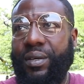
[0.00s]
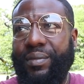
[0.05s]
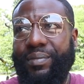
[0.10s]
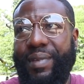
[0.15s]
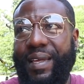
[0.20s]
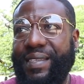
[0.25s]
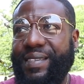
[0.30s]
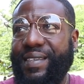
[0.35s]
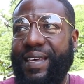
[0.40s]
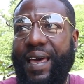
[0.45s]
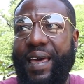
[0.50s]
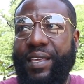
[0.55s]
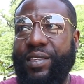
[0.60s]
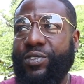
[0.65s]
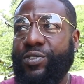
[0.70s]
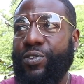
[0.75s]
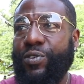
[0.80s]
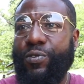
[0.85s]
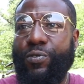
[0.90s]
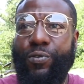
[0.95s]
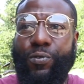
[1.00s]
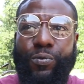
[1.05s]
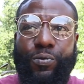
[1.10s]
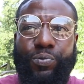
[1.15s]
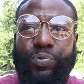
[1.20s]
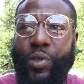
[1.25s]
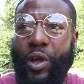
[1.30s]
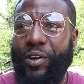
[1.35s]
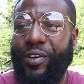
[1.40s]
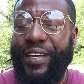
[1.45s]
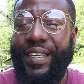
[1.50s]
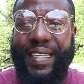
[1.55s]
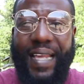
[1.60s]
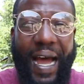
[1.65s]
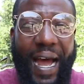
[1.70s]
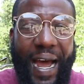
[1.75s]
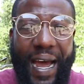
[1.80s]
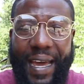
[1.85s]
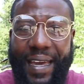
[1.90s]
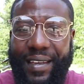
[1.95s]
let's say,
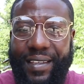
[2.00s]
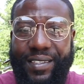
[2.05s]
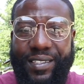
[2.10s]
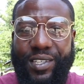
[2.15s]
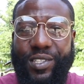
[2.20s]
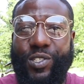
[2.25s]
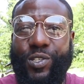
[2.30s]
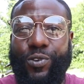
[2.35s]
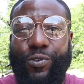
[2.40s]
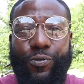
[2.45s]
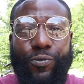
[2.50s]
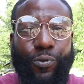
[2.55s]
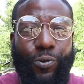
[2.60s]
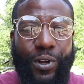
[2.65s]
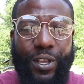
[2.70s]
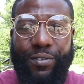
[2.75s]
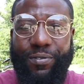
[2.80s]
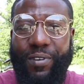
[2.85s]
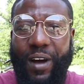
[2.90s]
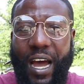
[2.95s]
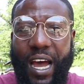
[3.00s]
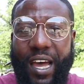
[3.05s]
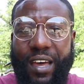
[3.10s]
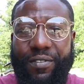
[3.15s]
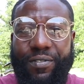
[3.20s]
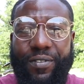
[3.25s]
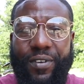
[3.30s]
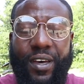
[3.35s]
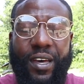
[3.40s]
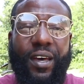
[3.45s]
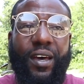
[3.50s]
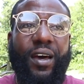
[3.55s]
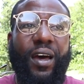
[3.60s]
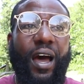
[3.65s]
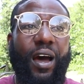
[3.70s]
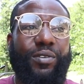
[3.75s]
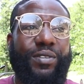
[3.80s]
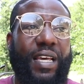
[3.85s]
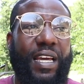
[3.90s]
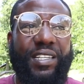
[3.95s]
239 to 245.
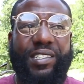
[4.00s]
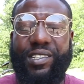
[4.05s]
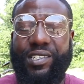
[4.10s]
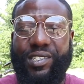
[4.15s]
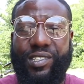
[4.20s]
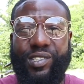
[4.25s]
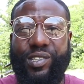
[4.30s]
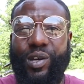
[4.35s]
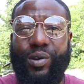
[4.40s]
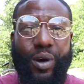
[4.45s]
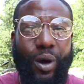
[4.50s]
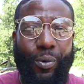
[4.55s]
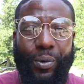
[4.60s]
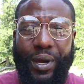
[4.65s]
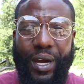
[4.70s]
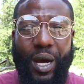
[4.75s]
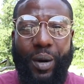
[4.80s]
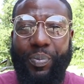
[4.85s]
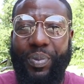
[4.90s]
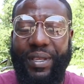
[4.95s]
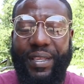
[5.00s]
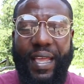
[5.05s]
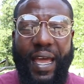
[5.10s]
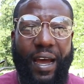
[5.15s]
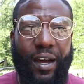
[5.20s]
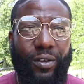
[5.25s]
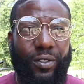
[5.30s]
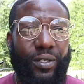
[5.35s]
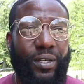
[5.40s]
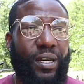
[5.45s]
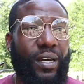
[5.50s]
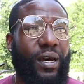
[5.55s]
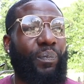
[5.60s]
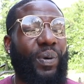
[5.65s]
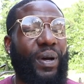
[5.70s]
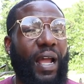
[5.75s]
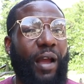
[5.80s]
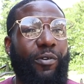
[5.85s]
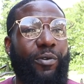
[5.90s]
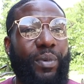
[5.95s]
I was actually just going up and down,
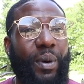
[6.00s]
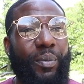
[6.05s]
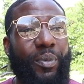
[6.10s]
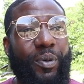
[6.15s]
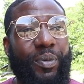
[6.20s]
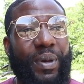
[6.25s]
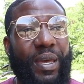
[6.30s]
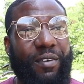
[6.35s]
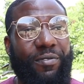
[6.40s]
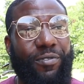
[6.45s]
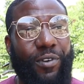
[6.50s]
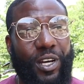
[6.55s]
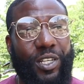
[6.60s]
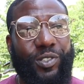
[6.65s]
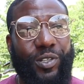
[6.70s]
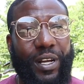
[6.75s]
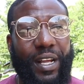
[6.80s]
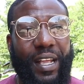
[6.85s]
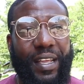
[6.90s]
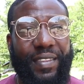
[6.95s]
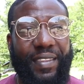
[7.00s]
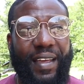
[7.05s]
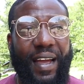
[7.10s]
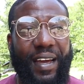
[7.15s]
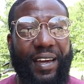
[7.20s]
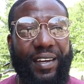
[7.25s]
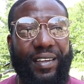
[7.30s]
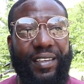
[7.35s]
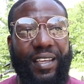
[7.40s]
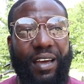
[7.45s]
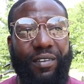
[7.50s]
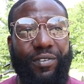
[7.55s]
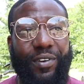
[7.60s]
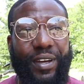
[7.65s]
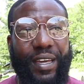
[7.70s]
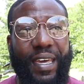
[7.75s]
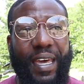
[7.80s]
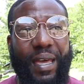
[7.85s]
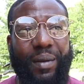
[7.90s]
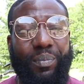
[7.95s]
but I remember being frustrated that I could never
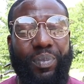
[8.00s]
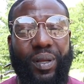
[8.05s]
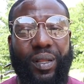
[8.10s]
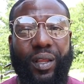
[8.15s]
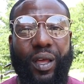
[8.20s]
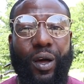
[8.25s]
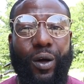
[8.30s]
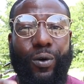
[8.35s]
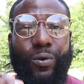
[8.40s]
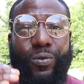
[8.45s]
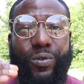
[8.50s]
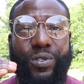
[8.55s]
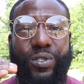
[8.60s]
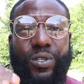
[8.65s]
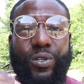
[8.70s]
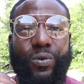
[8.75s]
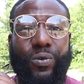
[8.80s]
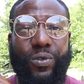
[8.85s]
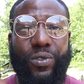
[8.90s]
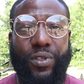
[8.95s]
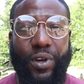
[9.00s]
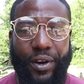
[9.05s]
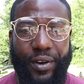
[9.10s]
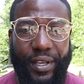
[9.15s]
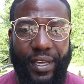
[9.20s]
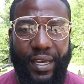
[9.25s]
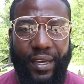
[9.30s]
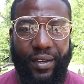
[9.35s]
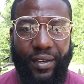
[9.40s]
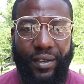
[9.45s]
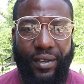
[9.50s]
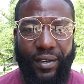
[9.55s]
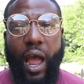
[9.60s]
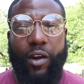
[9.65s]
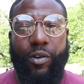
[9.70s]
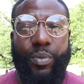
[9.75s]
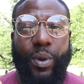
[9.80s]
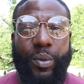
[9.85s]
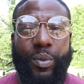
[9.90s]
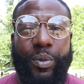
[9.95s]
get below 230. I
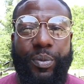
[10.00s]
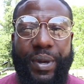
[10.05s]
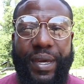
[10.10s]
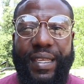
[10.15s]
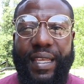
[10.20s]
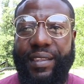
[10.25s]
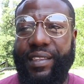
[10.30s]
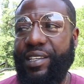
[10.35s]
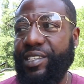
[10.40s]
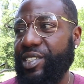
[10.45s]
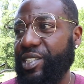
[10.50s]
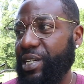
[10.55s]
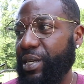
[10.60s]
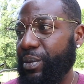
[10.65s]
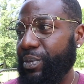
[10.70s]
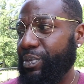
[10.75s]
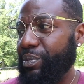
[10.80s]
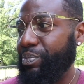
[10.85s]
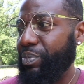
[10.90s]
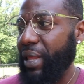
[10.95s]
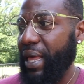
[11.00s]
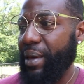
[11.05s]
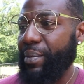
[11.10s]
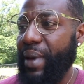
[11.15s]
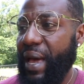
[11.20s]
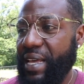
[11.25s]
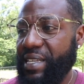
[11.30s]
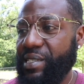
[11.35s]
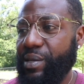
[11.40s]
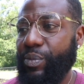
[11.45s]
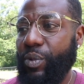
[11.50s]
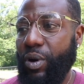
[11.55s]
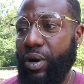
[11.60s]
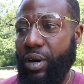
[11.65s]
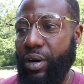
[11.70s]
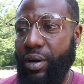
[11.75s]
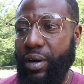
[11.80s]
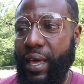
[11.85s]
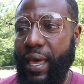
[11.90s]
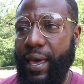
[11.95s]
remember being at the gym playing
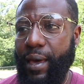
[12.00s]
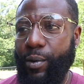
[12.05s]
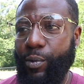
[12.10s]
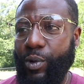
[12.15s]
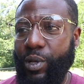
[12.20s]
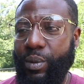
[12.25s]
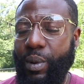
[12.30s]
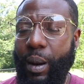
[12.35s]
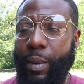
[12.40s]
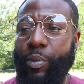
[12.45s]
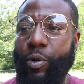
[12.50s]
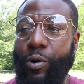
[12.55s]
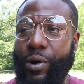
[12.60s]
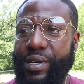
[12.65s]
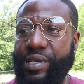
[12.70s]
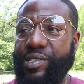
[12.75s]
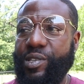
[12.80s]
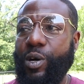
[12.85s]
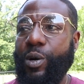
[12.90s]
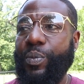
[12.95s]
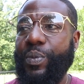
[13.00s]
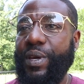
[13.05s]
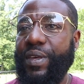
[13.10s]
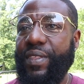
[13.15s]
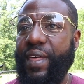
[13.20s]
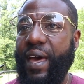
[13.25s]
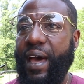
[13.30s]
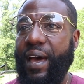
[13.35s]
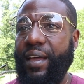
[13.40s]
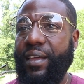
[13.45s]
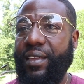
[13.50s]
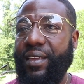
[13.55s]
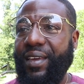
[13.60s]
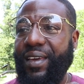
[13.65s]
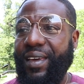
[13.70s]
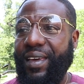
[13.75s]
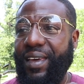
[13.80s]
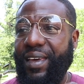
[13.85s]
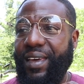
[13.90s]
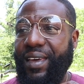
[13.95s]
basketball, and one of my boys told me that,
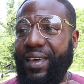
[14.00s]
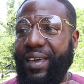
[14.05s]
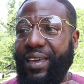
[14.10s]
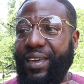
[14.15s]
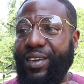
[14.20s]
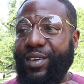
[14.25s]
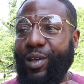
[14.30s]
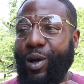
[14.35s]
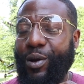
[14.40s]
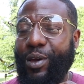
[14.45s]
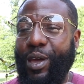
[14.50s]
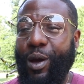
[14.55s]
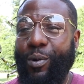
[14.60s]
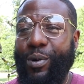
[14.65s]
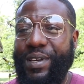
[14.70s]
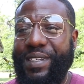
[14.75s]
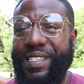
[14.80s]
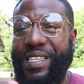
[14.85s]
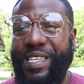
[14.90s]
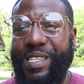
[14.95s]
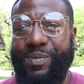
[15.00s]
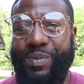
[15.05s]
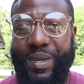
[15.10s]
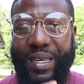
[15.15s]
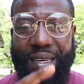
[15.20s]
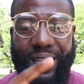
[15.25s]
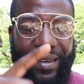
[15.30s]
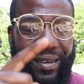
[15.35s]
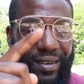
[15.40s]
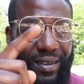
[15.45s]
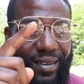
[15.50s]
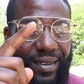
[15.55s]
you know, he always sees me